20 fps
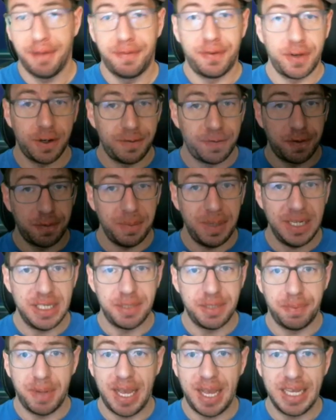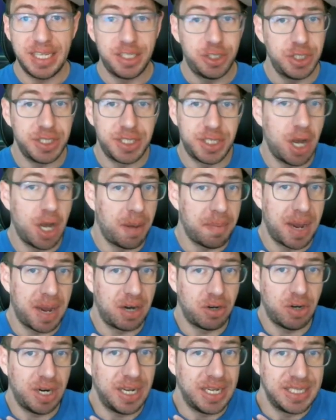For me to play, it's just not my
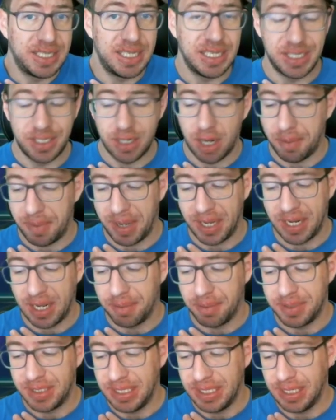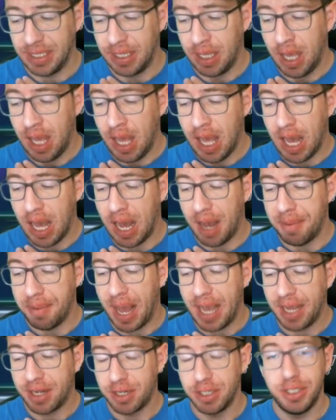race. It's not my cup of tea.
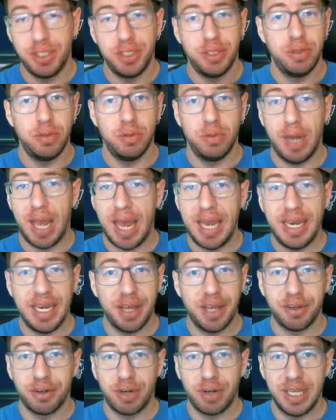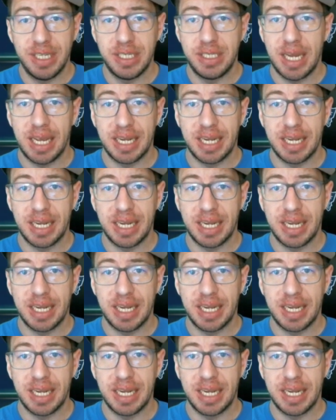I could do any other race